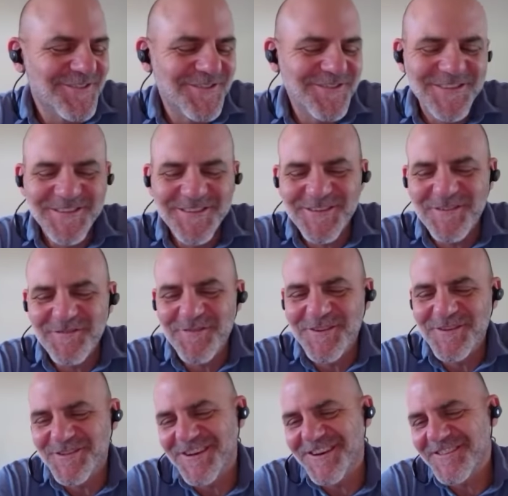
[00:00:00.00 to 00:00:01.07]
too distant
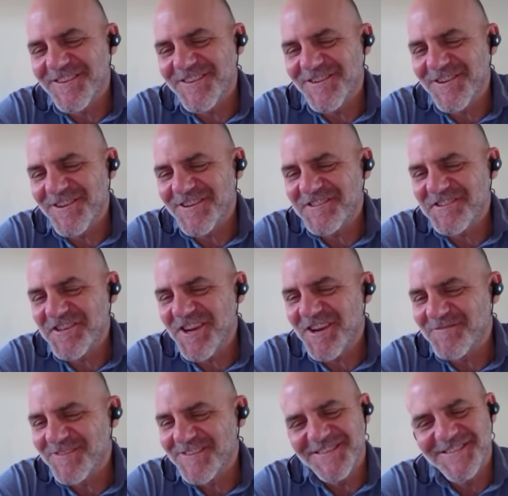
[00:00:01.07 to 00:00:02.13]
future that you can share
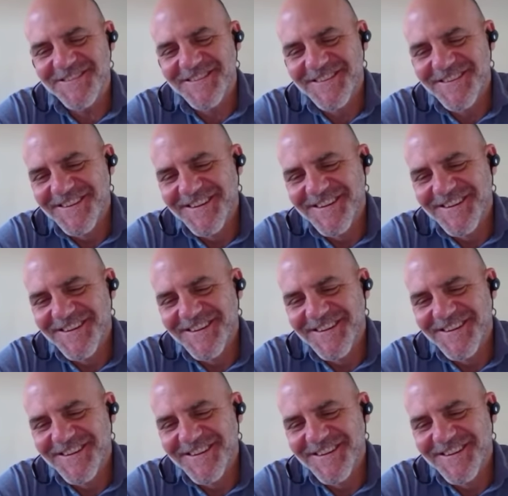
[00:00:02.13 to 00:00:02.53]
with us?